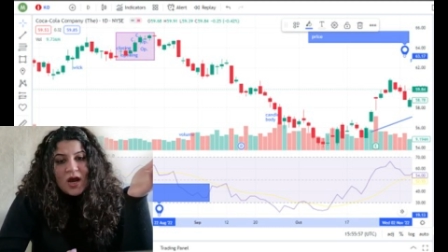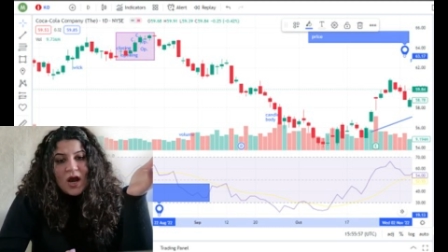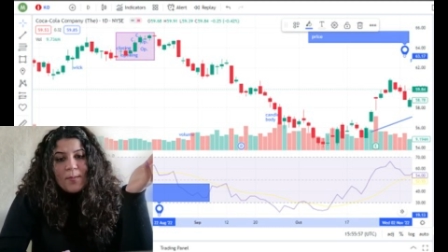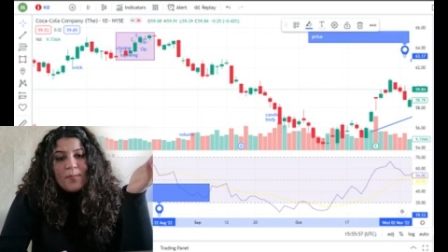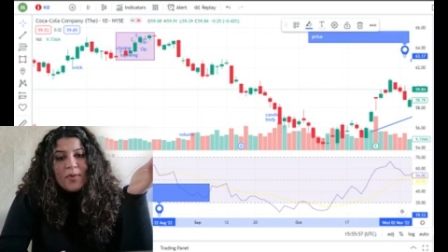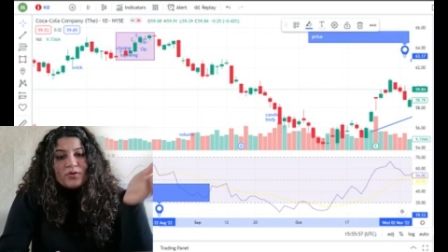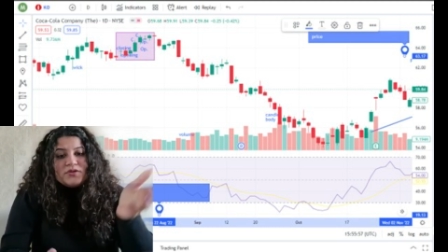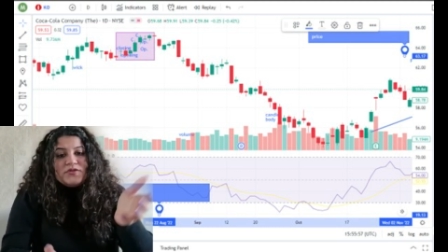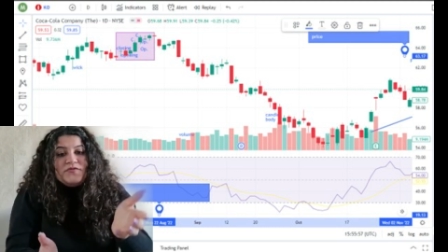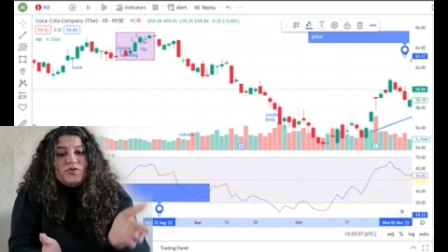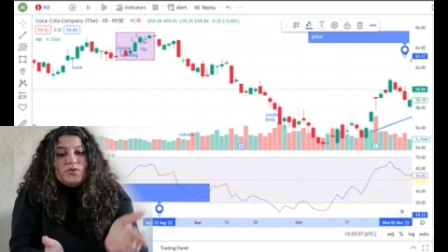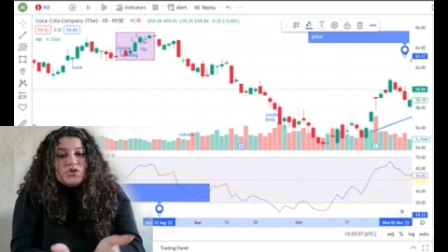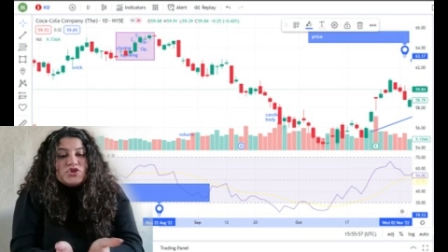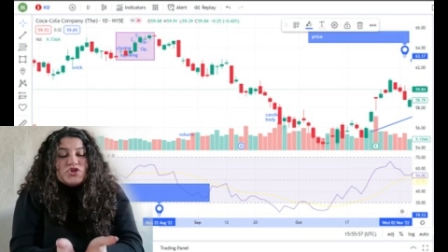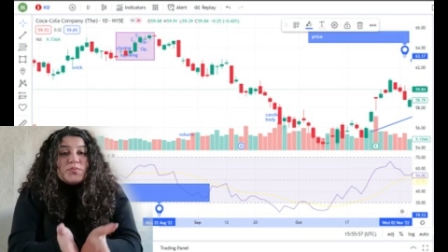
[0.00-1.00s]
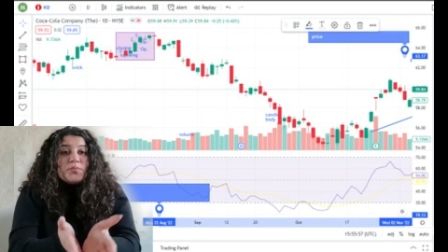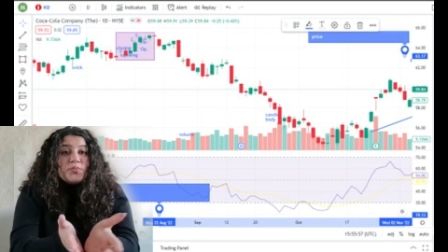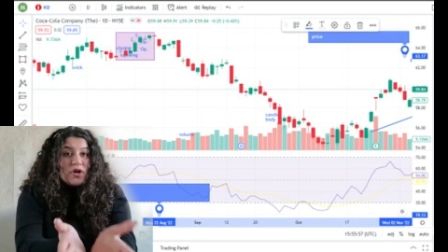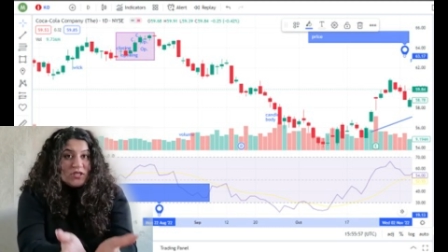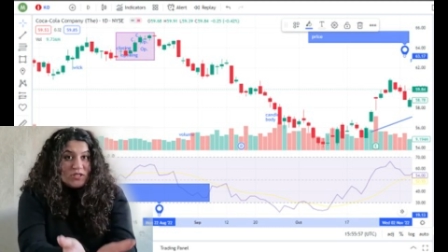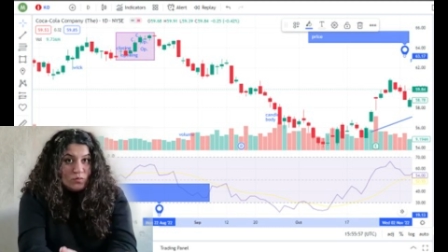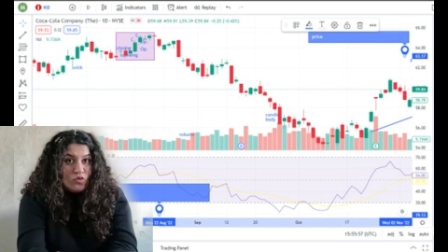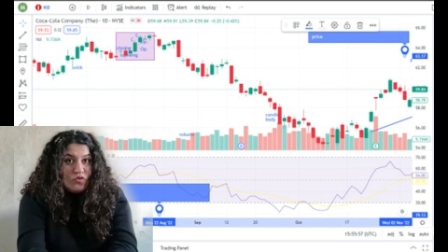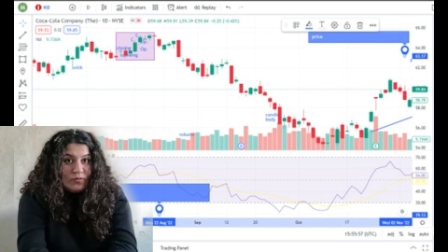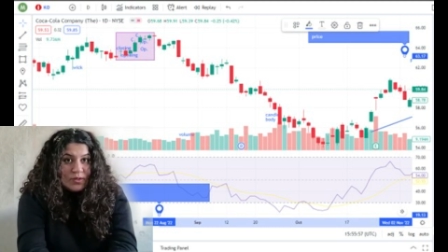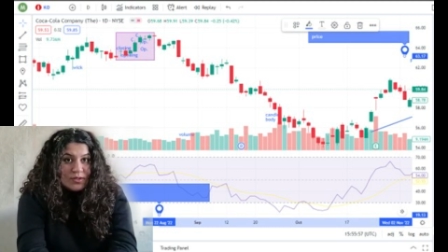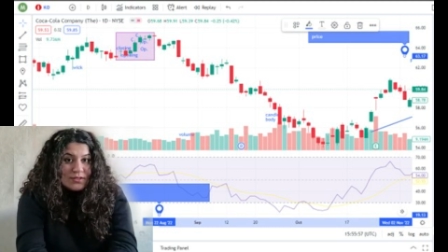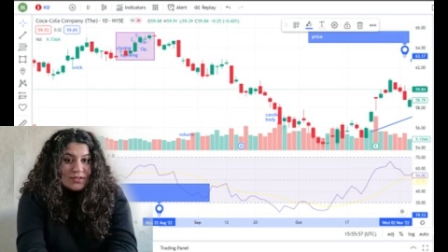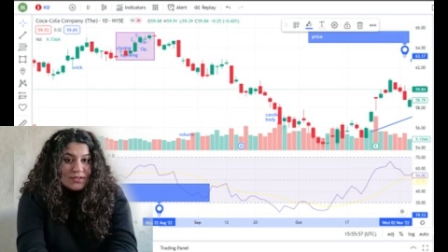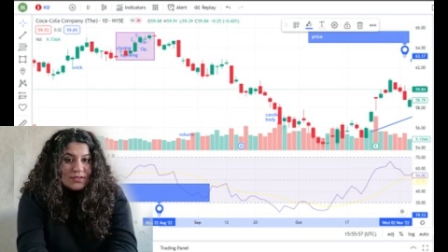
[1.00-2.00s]
about future price
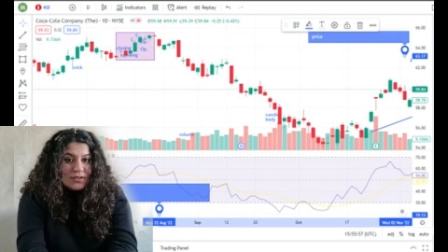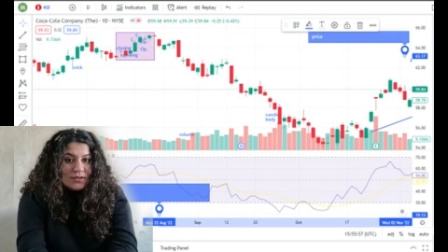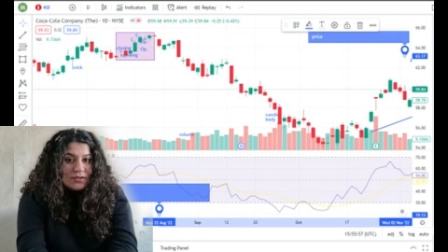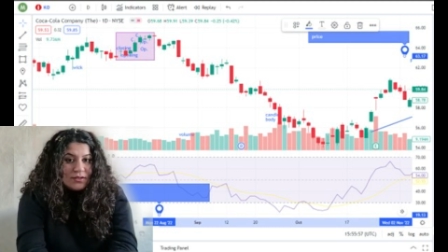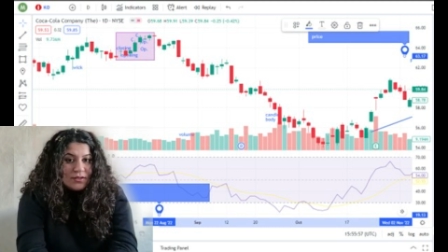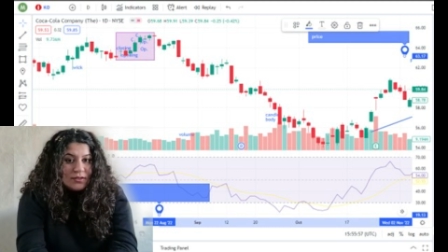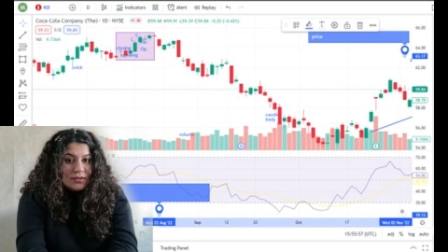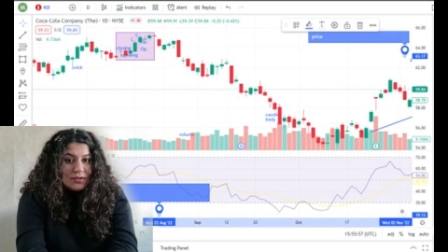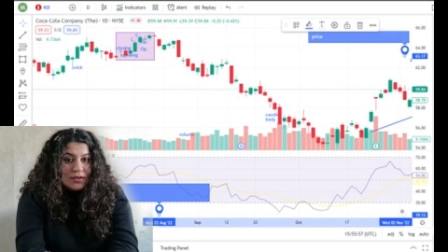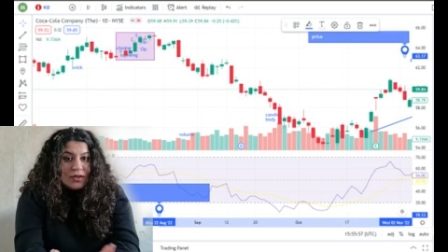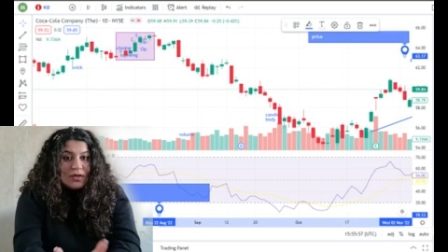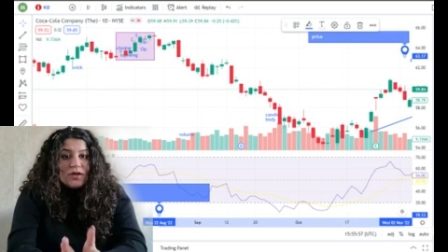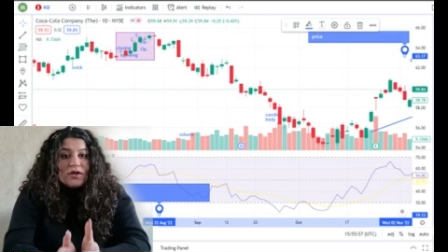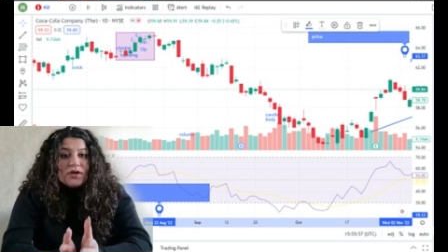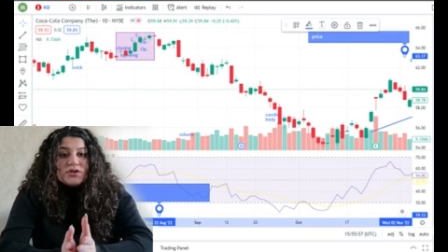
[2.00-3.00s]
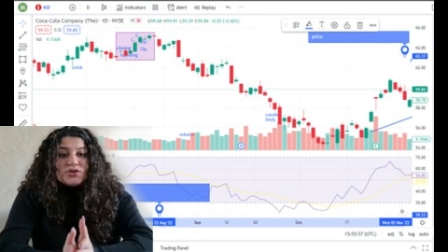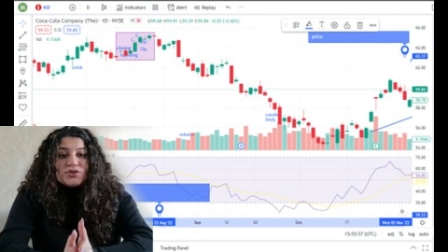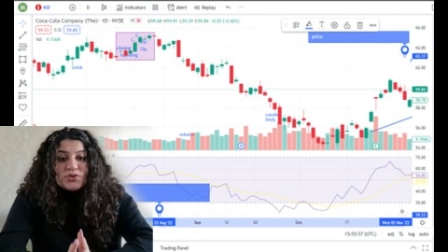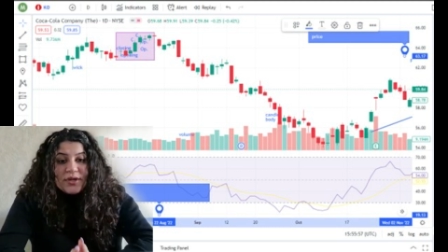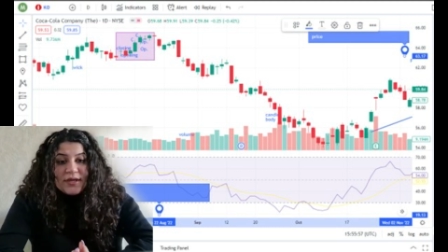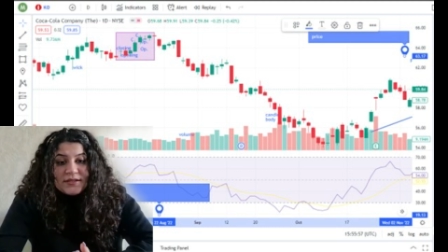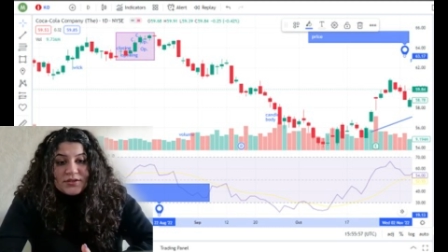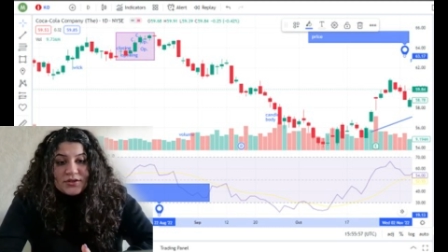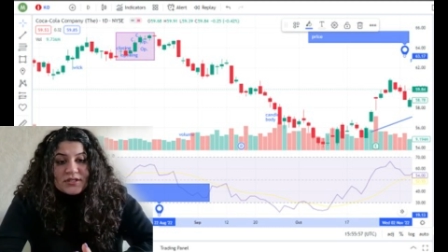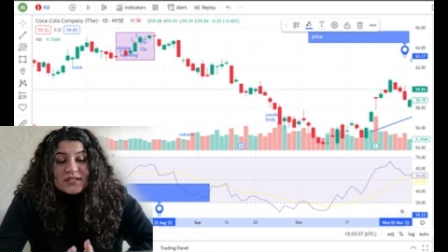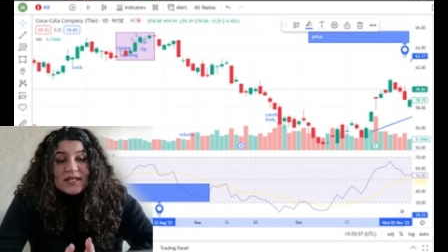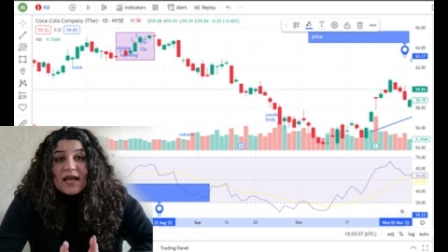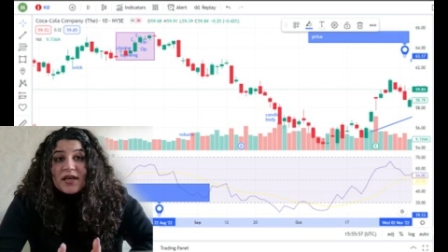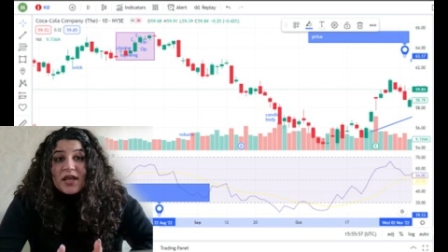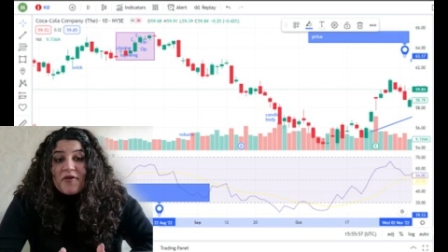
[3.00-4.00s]
movements. Traders
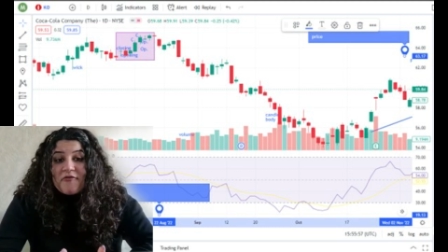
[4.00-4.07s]
and